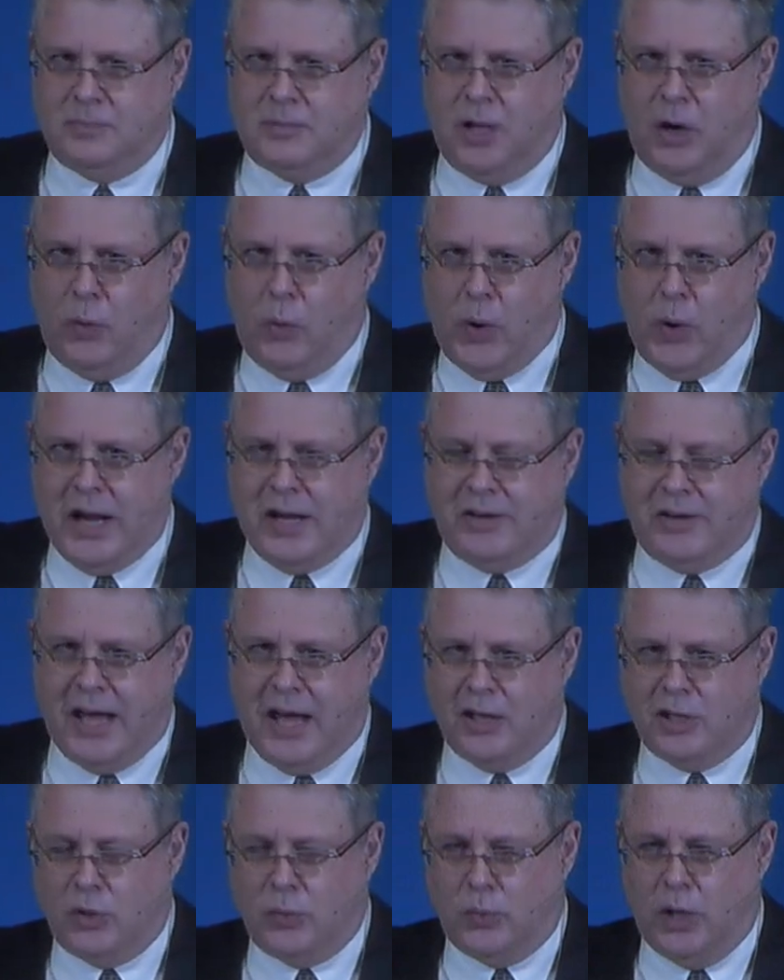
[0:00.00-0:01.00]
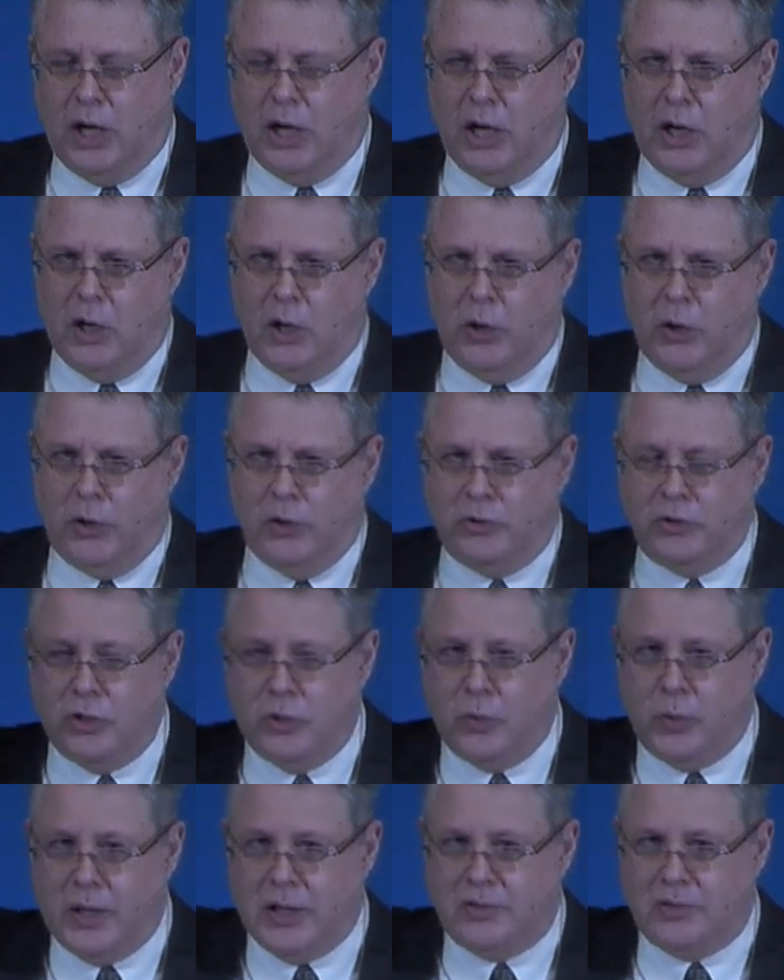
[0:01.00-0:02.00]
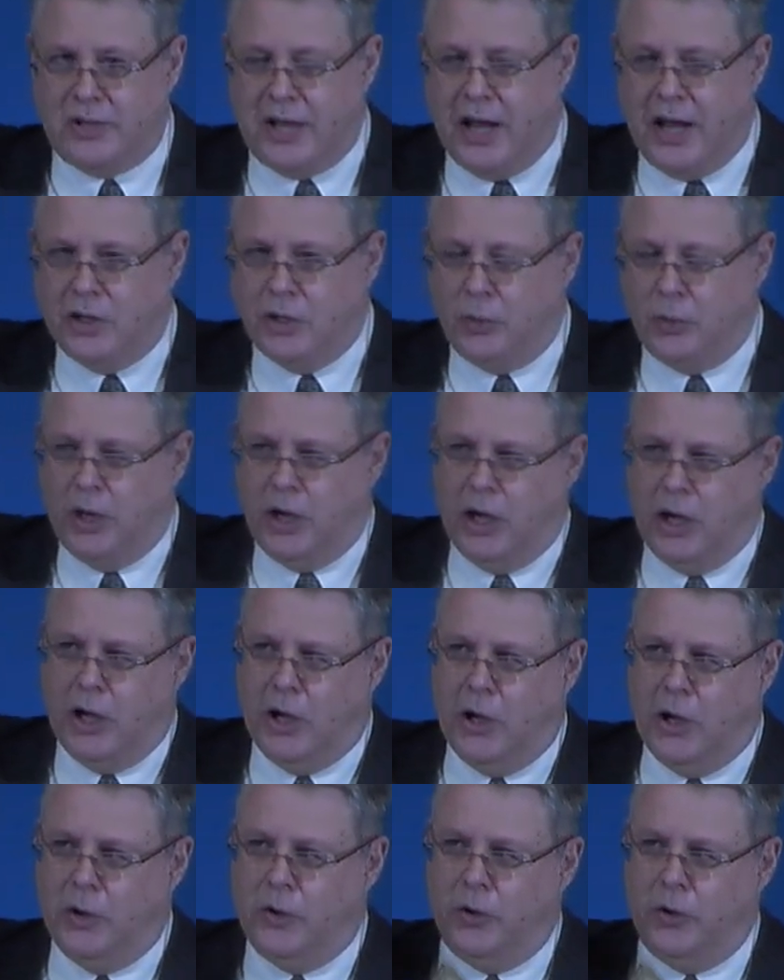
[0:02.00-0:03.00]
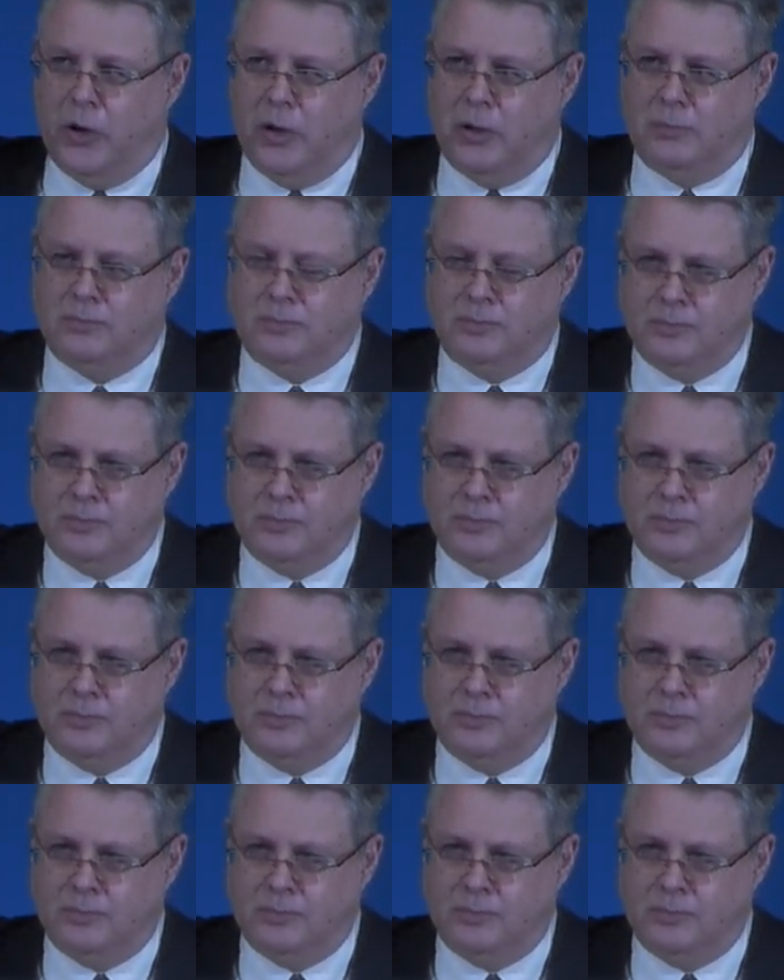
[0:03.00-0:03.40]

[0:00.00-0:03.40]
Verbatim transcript: a week down the road, or two weeks down the road, or